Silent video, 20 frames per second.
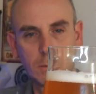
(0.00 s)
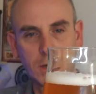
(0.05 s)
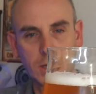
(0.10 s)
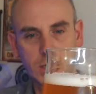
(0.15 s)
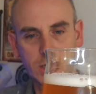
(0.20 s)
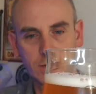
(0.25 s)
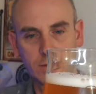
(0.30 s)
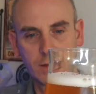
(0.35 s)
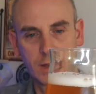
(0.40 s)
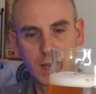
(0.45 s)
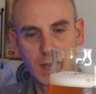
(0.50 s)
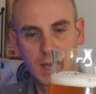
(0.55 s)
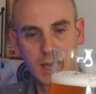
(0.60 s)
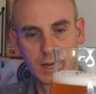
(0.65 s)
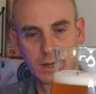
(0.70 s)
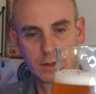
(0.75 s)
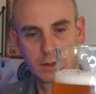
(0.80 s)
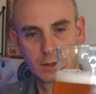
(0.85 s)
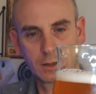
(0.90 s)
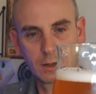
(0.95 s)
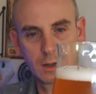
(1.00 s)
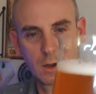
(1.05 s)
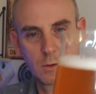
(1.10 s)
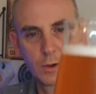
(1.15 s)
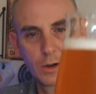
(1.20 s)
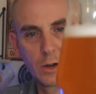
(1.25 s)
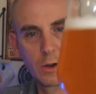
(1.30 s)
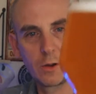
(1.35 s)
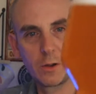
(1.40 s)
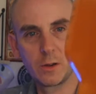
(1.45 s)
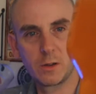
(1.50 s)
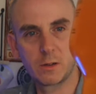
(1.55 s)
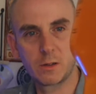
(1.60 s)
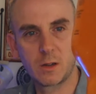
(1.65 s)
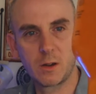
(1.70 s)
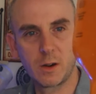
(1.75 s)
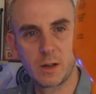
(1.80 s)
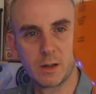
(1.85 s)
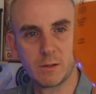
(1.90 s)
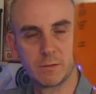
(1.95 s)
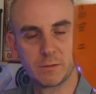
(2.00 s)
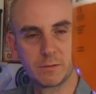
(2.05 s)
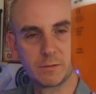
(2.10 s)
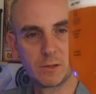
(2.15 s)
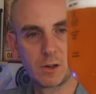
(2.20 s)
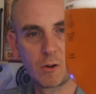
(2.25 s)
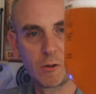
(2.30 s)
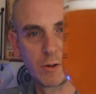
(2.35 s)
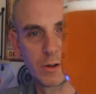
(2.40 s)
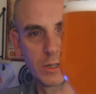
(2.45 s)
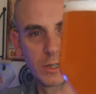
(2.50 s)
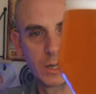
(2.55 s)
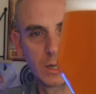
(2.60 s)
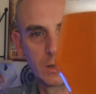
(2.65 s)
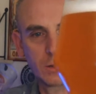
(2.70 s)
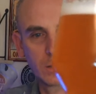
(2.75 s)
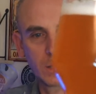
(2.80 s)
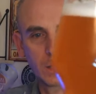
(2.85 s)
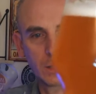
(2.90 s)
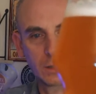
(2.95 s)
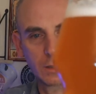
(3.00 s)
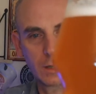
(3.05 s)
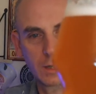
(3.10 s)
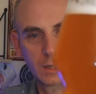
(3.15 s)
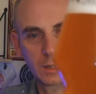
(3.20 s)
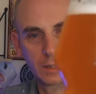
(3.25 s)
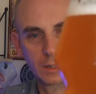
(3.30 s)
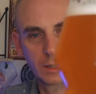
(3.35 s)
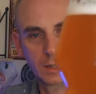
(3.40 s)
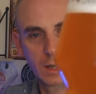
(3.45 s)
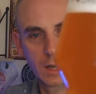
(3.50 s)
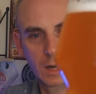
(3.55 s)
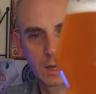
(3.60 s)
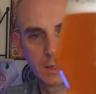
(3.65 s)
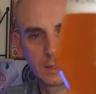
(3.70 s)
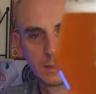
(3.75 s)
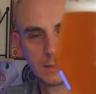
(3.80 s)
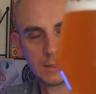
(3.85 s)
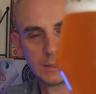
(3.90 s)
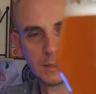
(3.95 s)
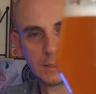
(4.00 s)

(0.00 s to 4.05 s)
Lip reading: much of a head going on. Kind of orangey looking in colour.